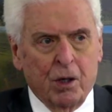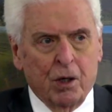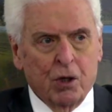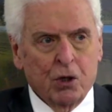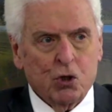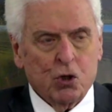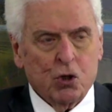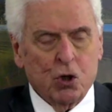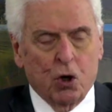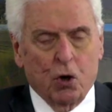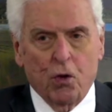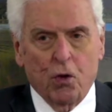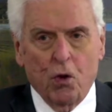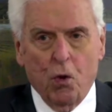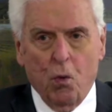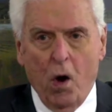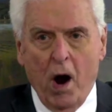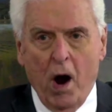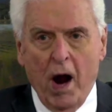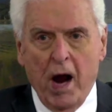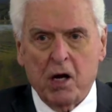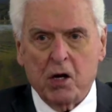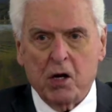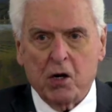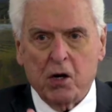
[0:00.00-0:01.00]
So the
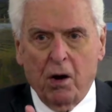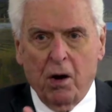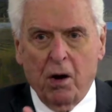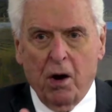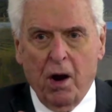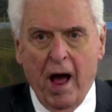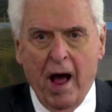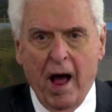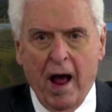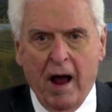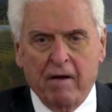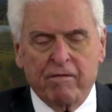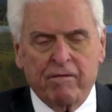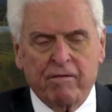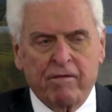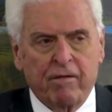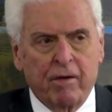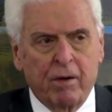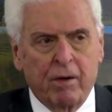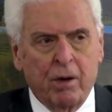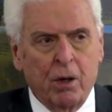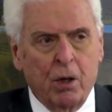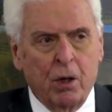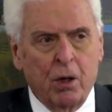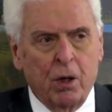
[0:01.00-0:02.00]
way to life
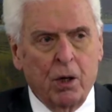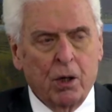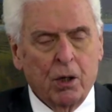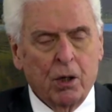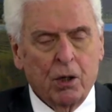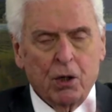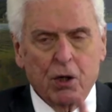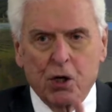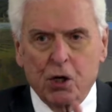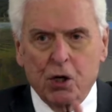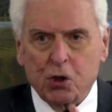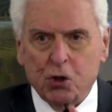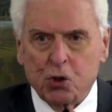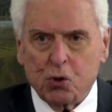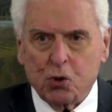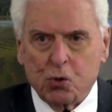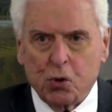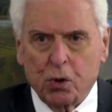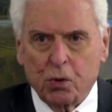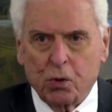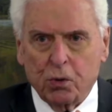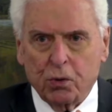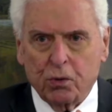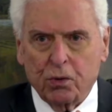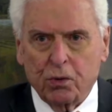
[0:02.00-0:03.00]
is
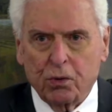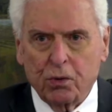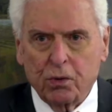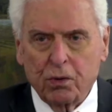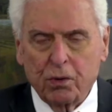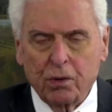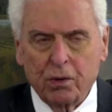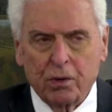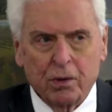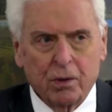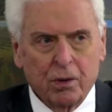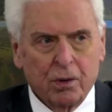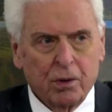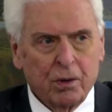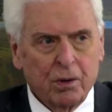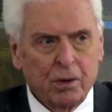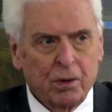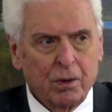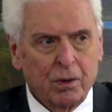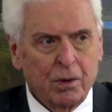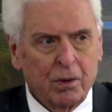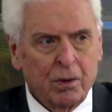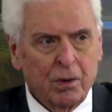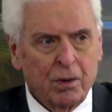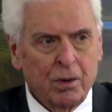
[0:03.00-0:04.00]
truth.
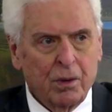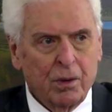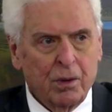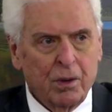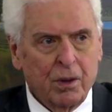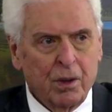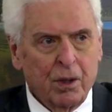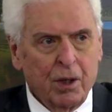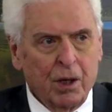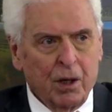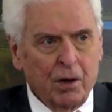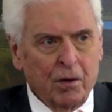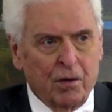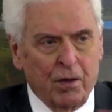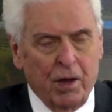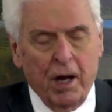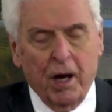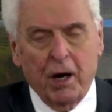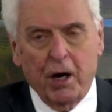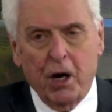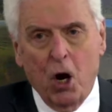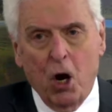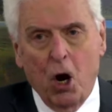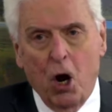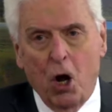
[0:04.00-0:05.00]

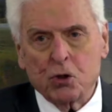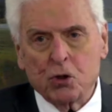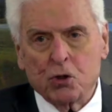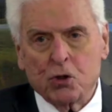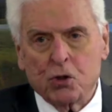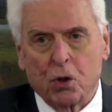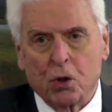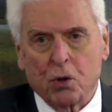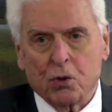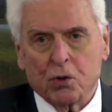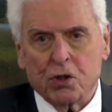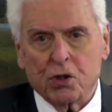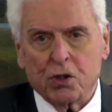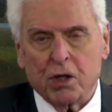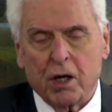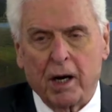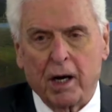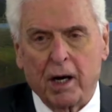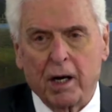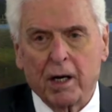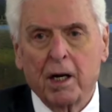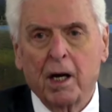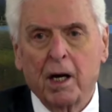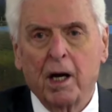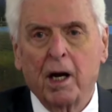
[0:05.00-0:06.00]
Then he also
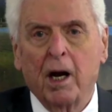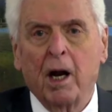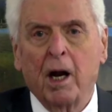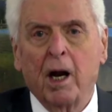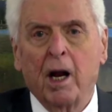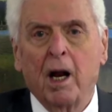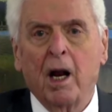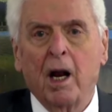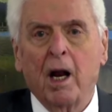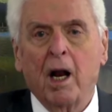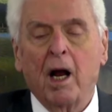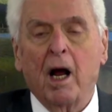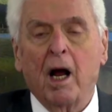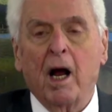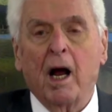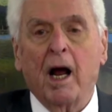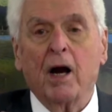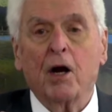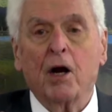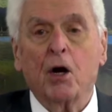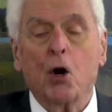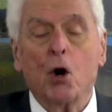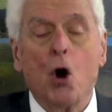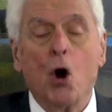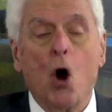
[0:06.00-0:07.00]
said,
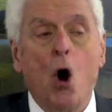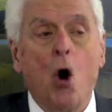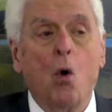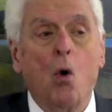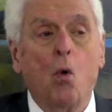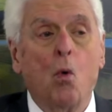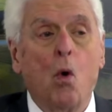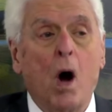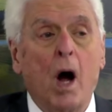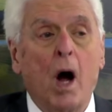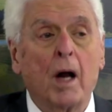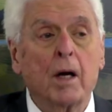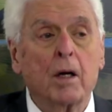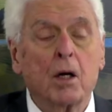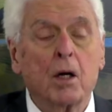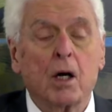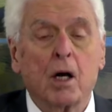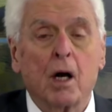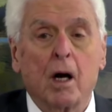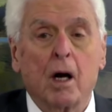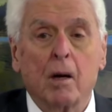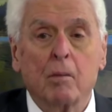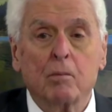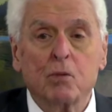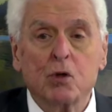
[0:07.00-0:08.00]
and no one
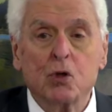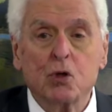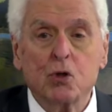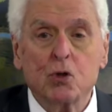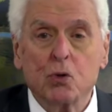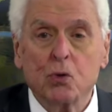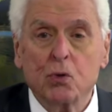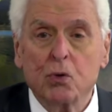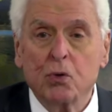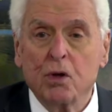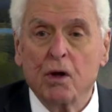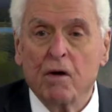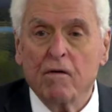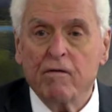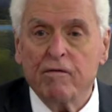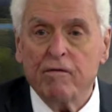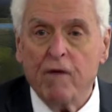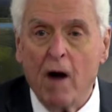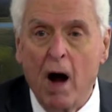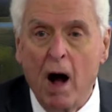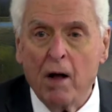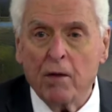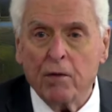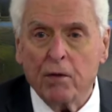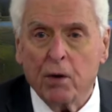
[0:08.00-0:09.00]
comes to the
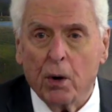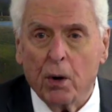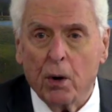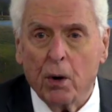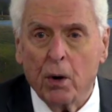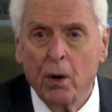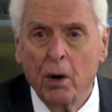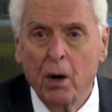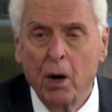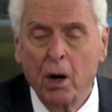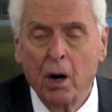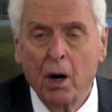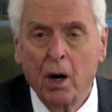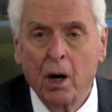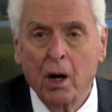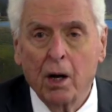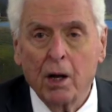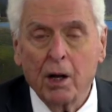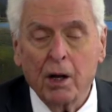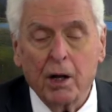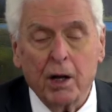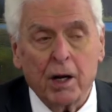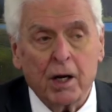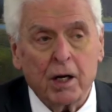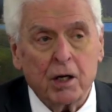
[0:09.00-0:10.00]
Father
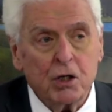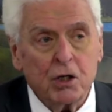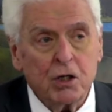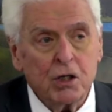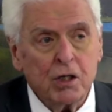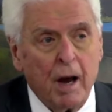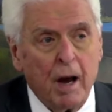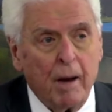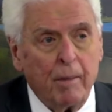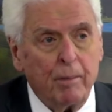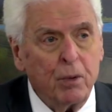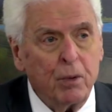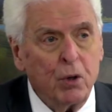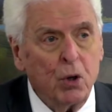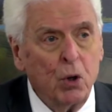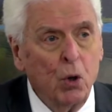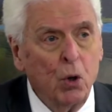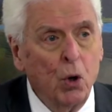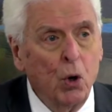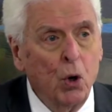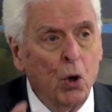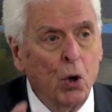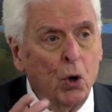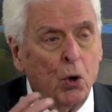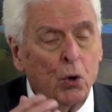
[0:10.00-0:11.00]
except
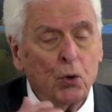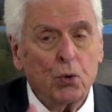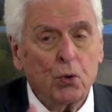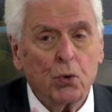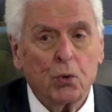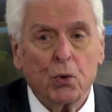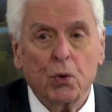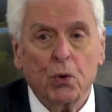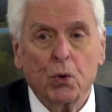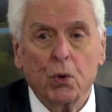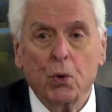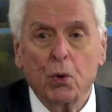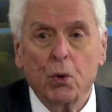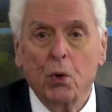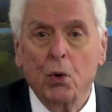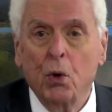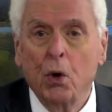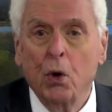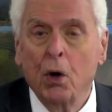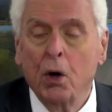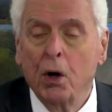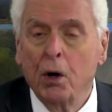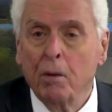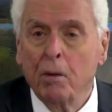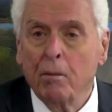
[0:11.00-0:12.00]
through
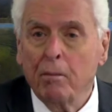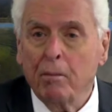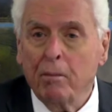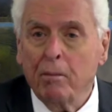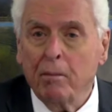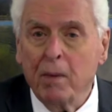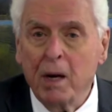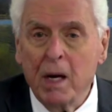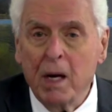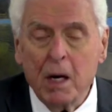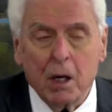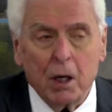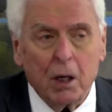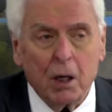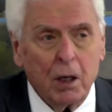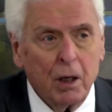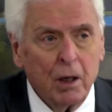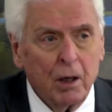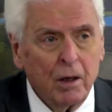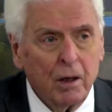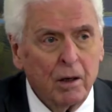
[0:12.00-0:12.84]
me.